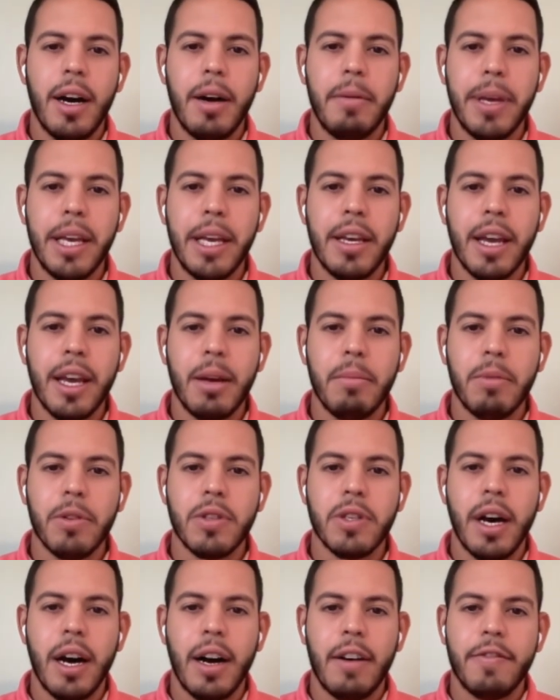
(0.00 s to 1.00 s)
being able
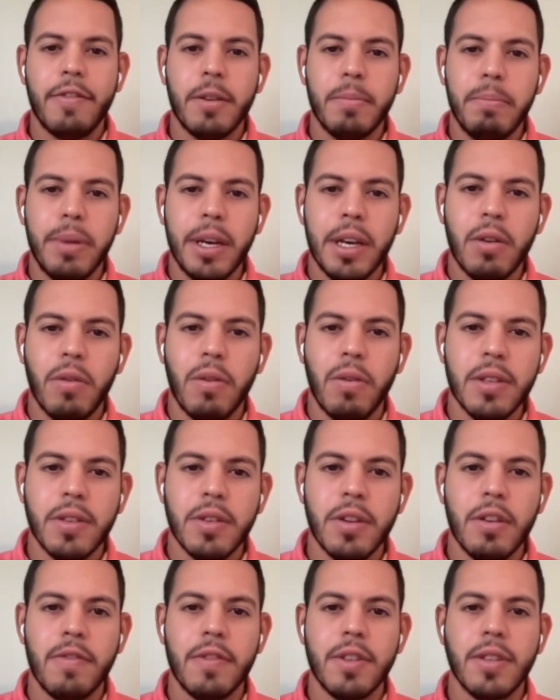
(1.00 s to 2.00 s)
to offer Bitcoin
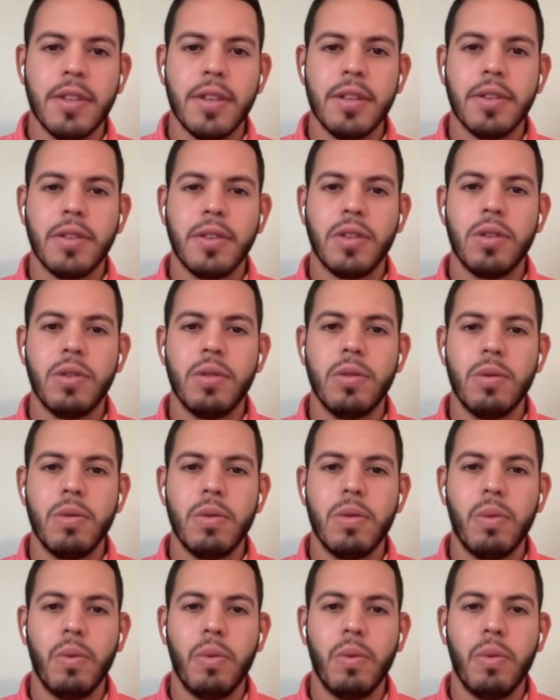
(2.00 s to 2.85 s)
services to